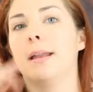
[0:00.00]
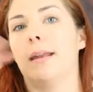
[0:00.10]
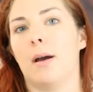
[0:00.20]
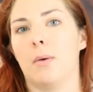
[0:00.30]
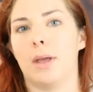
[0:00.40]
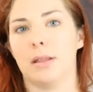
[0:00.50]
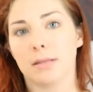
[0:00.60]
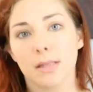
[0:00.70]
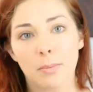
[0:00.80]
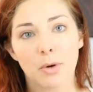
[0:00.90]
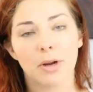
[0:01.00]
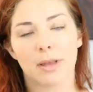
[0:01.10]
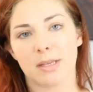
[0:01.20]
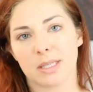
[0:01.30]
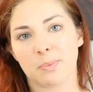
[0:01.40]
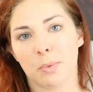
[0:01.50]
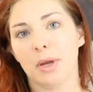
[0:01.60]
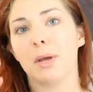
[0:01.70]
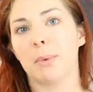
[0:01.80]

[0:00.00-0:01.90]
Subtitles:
Now in the summer and the spring,